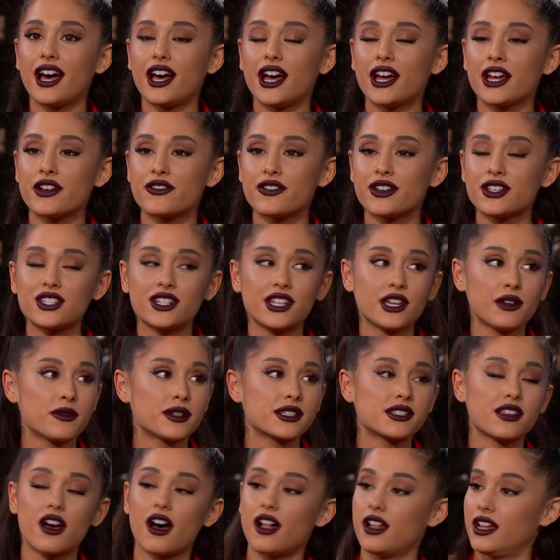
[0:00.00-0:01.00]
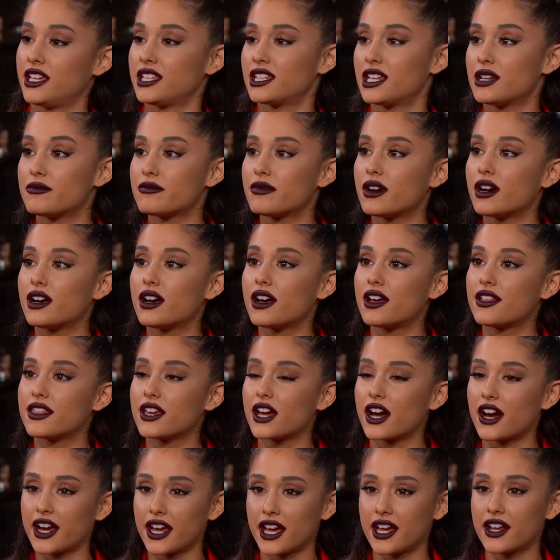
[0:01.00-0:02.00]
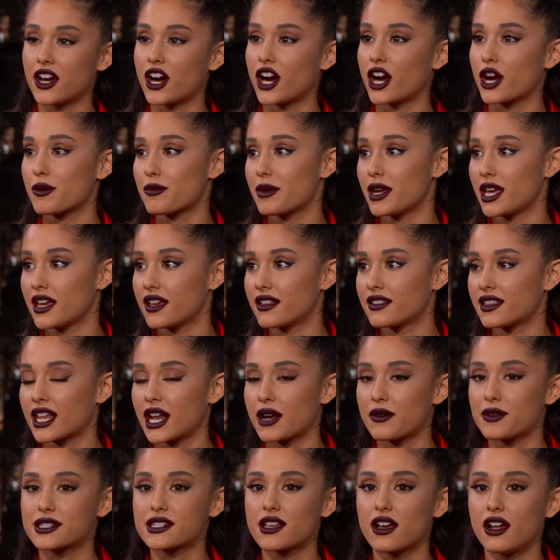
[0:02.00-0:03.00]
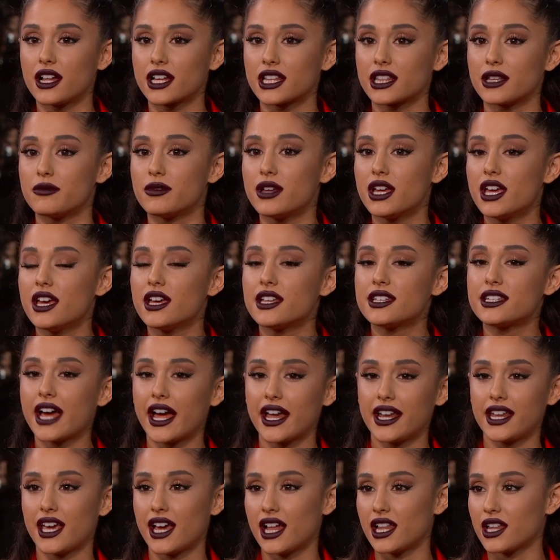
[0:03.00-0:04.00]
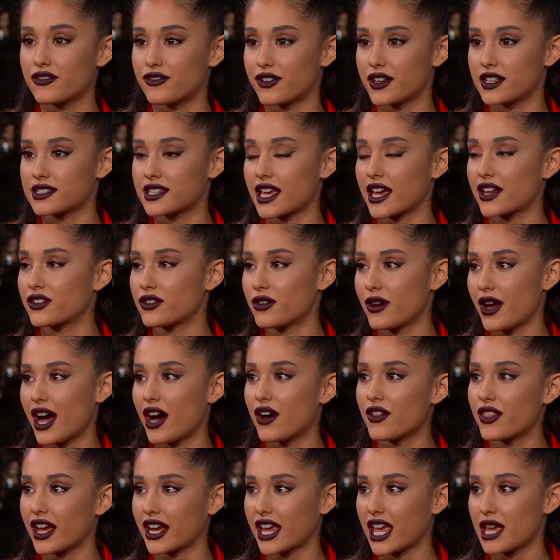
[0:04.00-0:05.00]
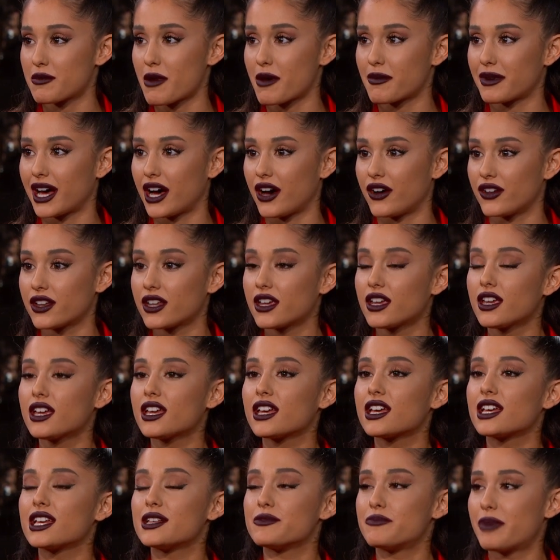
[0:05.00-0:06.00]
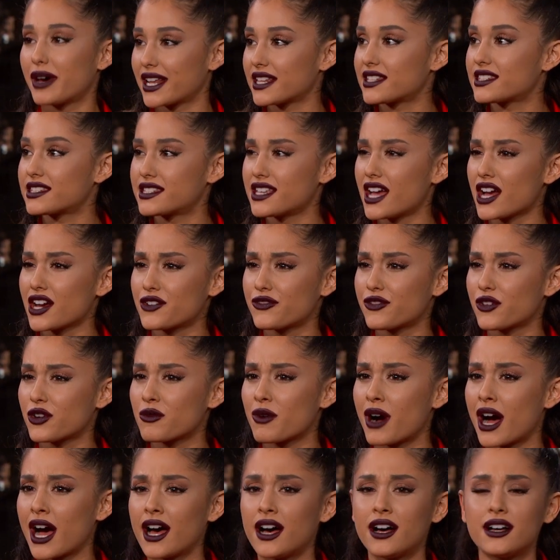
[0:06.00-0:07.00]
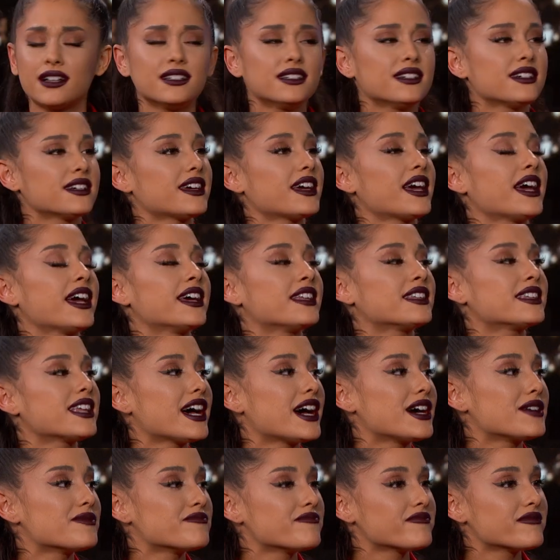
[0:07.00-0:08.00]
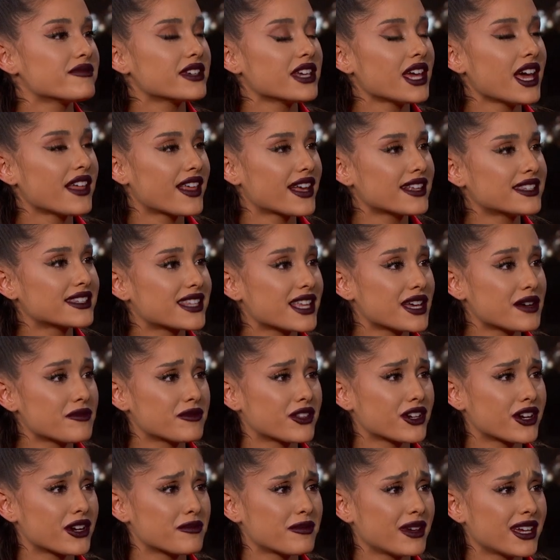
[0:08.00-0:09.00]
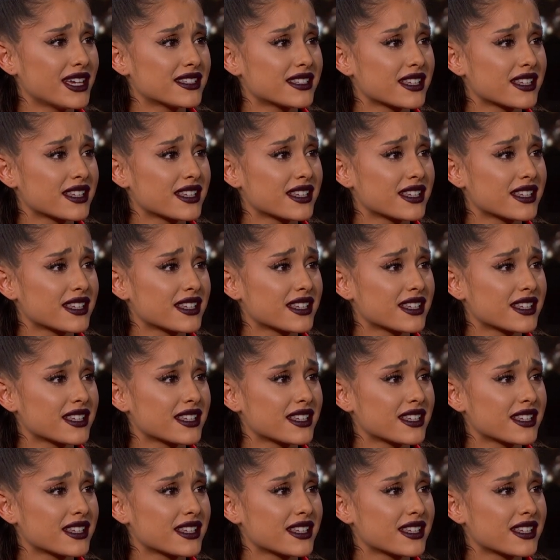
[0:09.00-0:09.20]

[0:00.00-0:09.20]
I originally was calling them the Ariana Army, and then I was calling them Tiny Elephants. I don't know how that came about, but it stuck for a while. And that's them. They're amazing.